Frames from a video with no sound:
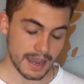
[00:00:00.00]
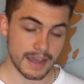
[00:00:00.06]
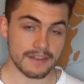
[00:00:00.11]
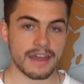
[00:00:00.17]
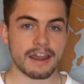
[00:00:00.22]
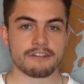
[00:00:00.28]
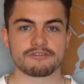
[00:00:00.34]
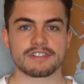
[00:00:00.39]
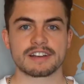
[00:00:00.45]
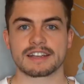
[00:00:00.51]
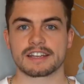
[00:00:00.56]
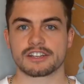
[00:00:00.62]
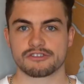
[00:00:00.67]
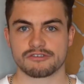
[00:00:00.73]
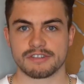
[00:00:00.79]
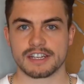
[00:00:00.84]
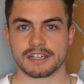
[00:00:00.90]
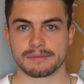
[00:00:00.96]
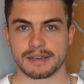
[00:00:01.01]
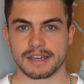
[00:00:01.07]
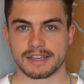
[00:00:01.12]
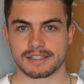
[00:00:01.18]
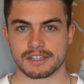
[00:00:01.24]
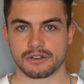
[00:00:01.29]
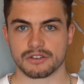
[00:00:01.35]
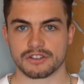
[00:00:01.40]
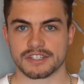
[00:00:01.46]
And that really intrigued me
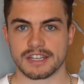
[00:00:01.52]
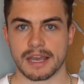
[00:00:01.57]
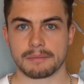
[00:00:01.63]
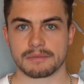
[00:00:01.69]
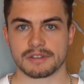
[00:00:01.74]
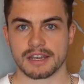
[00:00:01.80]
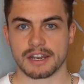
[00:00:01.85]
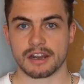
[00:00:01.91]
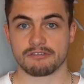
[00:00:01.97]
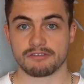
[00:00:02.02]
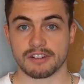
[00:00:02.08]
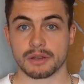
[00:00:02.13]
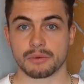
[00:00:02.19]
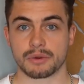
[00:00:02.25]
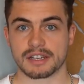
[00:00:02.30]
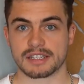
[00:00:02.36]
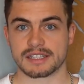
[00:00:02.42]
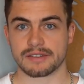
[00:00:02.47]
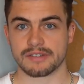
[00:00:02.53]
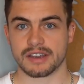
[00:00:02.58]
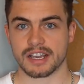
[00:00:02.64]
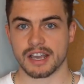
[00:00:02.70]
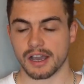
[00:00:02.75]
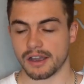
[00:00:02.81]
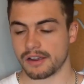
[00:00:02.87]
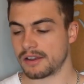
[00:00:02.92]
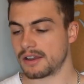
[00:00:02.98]
as a concept, and I really wanted to give it a
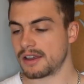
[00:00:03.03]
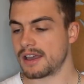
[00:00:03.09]
go.